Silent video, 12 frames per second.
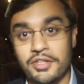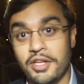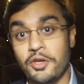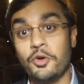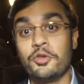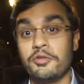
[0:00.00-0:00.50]

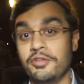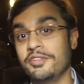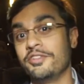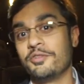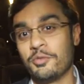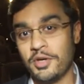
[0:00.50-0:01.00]
they know the
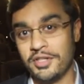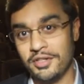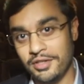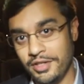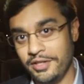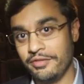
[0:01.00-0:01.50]
reasons why
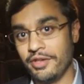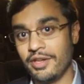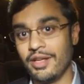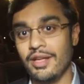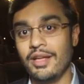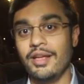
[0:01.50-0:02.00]
they're
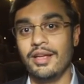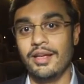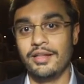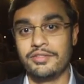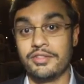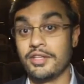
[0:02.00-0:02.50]
leaving.
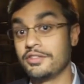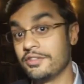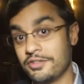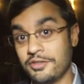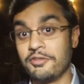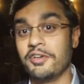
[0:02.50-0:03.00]
It's not
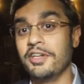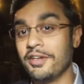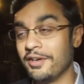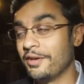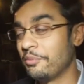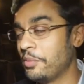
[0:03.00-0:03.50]
just
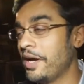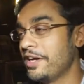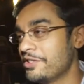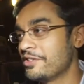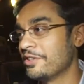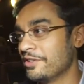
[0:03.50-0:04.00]
greener
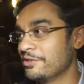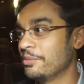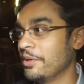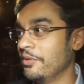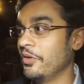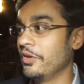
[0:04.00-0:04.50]
pastures,
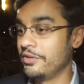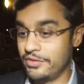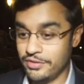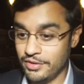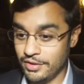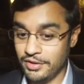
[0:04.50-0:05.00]
but
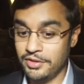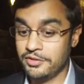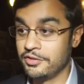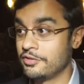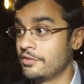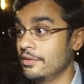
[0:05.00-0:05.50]
there's
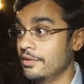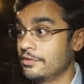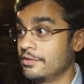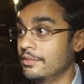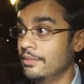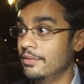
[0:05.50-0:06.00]

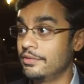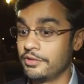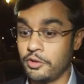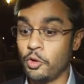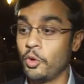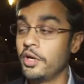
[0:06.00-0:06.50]

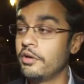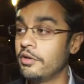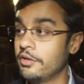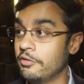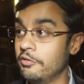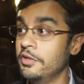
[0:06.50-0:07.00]
a
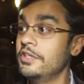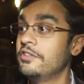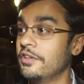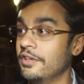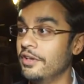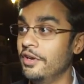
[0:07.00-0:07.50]
coherent
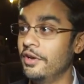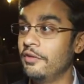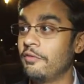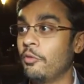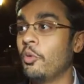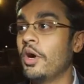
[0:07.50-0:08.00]
reason
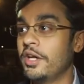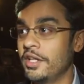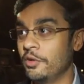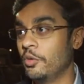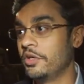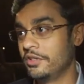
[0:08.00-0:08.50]
for why
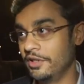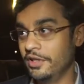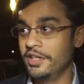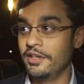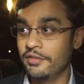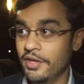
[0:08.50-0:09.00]
they want to
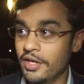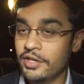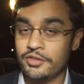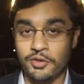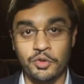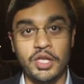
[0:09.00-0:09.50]
leave.
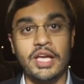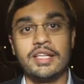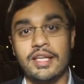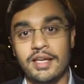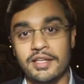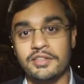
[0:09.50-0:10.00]
So in that
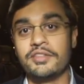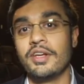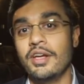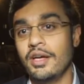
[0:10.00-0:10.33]
case,